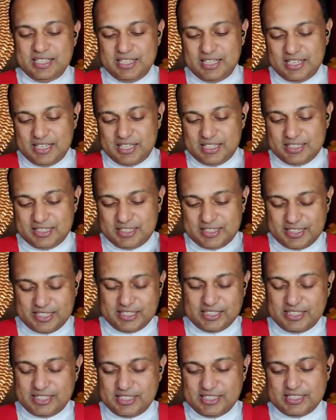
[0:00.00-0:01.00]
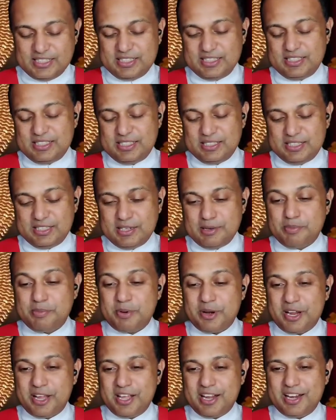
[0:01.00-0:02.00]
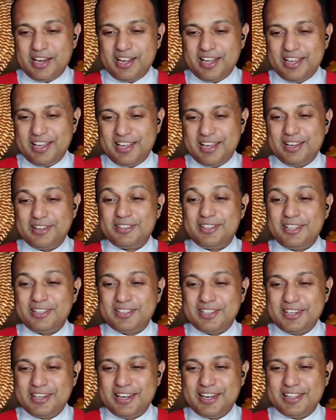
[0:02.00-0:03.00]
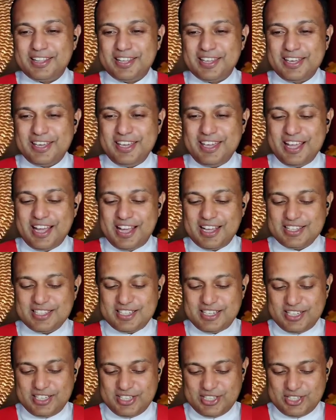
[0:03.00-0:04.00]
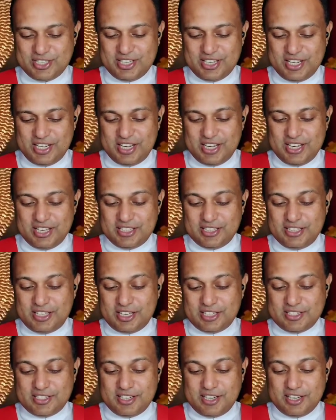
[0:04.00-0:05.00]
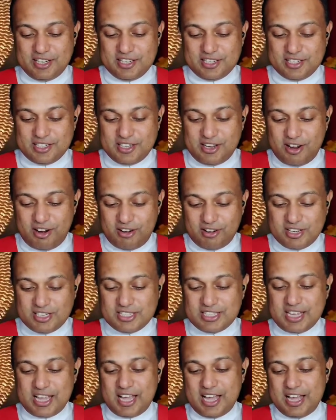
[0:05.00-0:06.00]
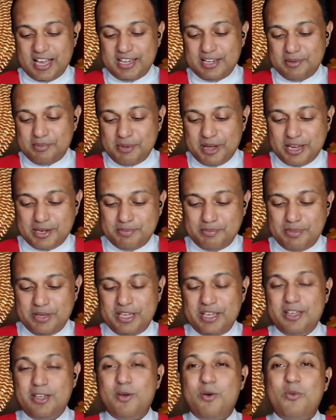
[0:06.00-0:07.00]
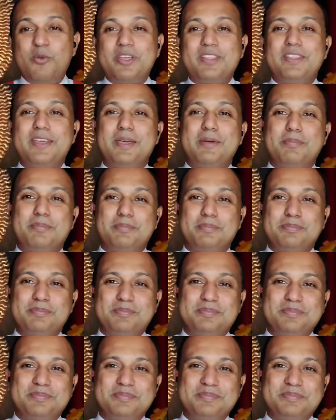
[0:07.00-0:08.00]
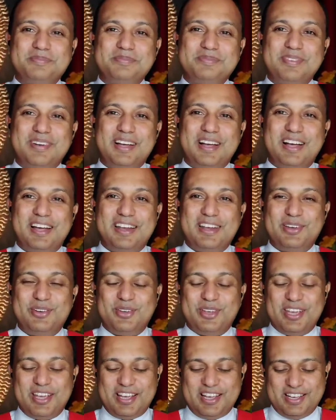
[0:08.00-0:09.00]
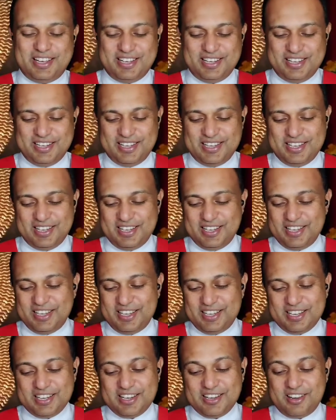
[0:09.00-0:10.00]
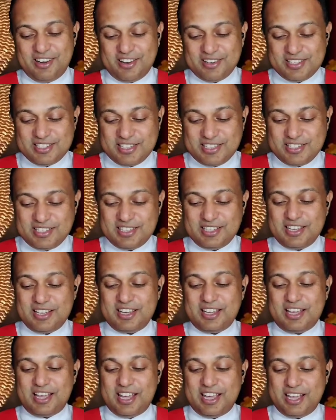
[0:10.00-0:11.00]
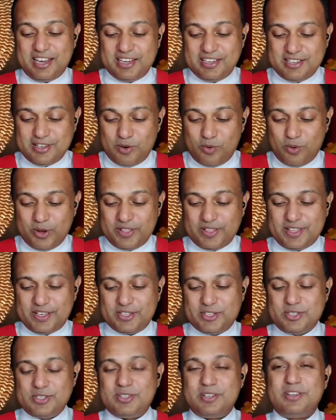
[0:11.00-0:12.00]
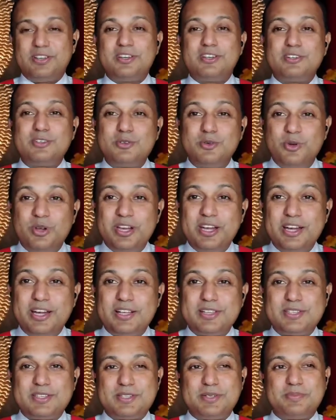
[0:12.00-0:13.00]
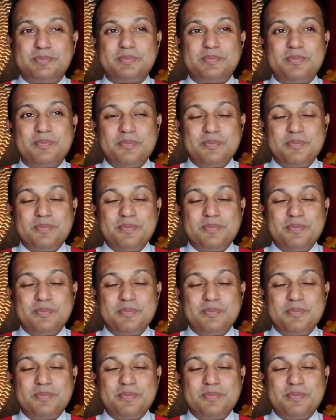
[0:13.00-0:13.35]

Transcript: The third prayer, uh, the third thing he asked is that God's hand might be with him. Hallelujah. God's hand with us to lead us,